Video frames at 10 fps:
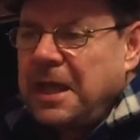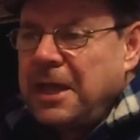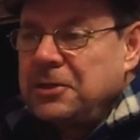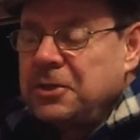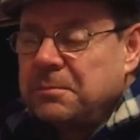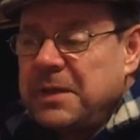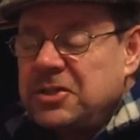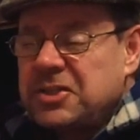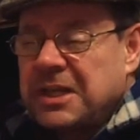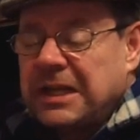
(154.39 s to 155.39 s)
Uh, you're
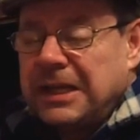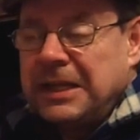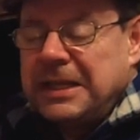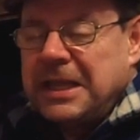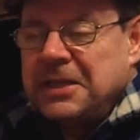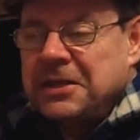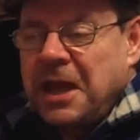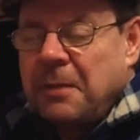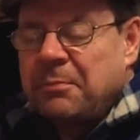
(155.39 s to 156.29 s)
basically in